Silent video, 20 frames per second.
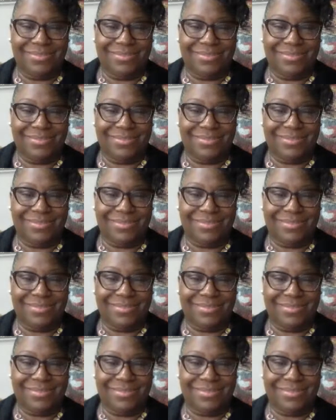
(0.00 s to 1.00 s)

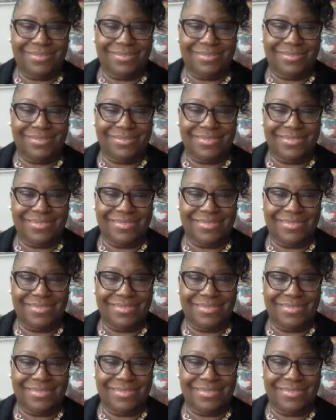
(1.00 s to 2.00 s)

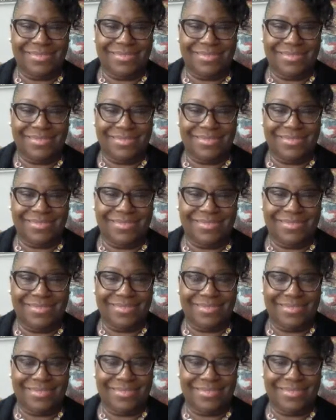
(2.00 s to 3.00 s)

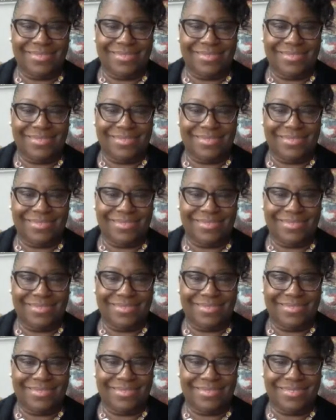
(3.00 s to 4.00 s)

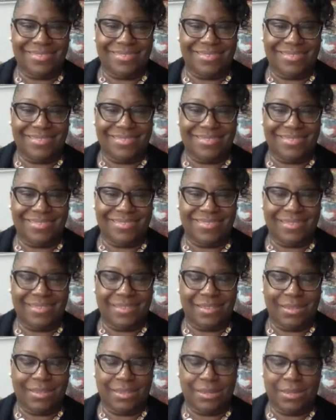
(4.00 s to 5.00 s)

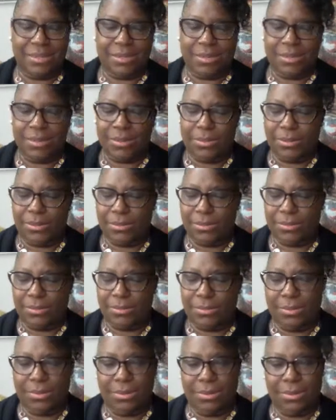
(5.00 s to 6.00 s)

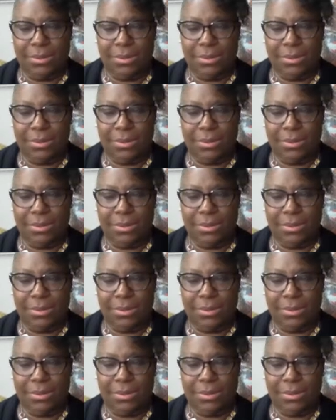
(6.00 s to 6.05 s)
(not speaking)